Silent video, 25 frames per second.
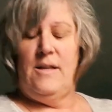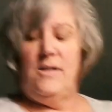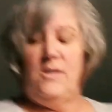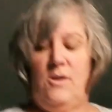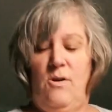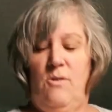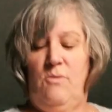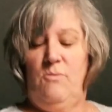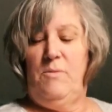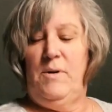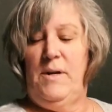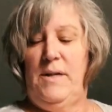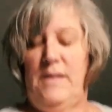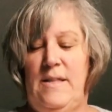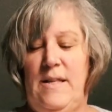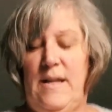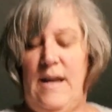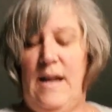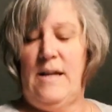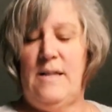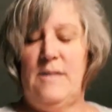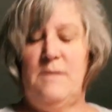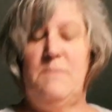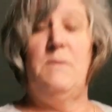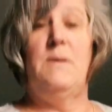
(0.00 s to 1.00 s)
then don't read
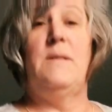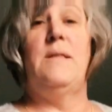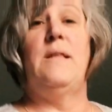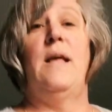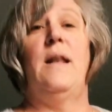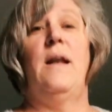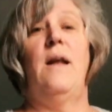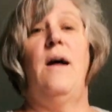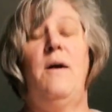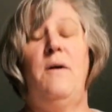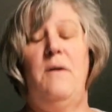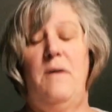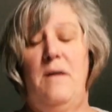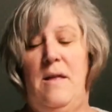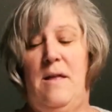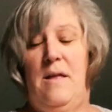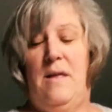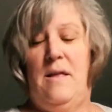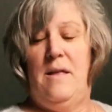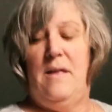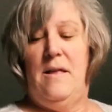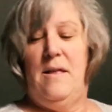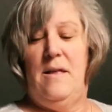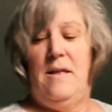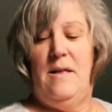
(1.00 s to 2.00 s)
the next one then. I I'll...
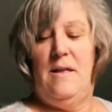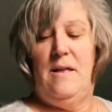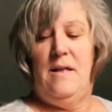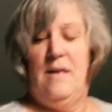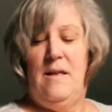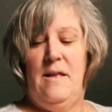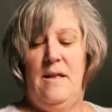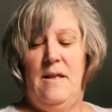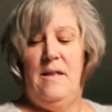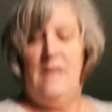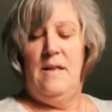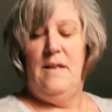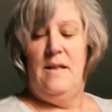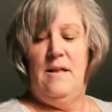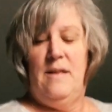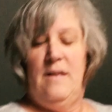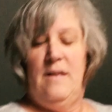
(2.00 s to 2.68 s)
have to.